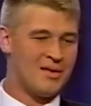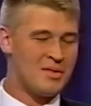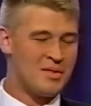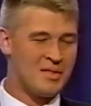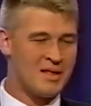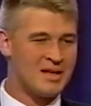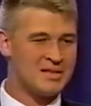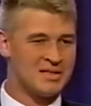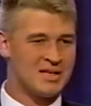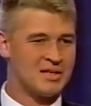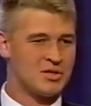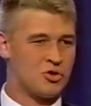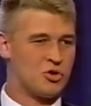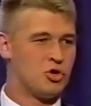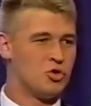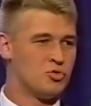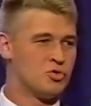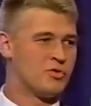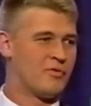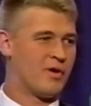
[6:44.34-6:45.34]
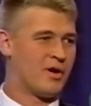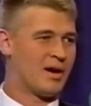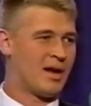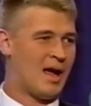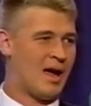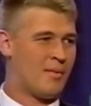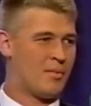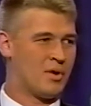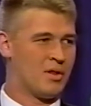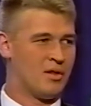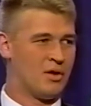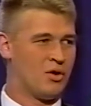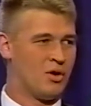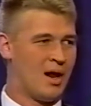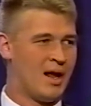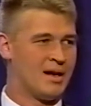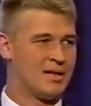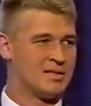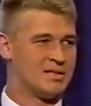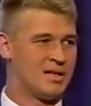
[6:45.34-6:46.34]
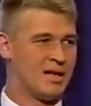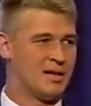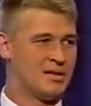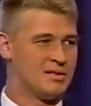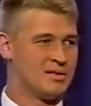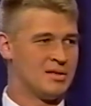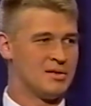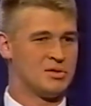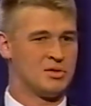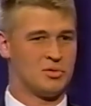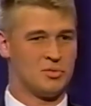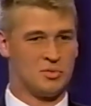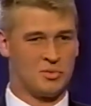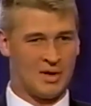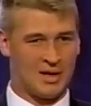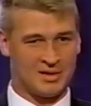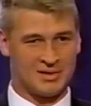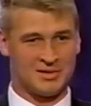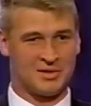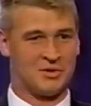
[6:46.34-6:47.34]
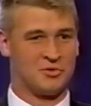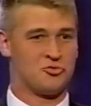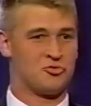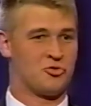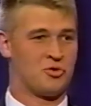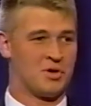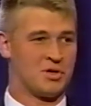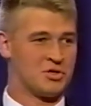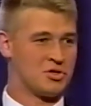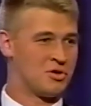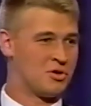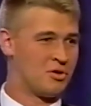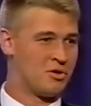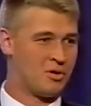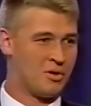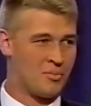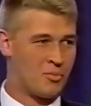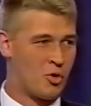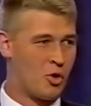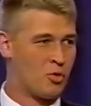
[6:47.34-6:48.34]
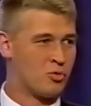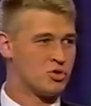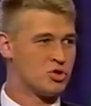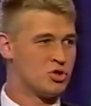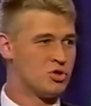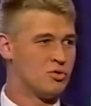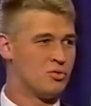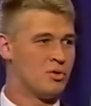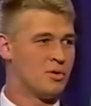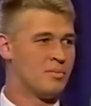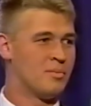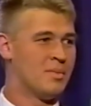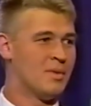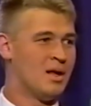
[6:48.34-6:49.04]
these things are used very common in the United States. That's the traditional approach to them.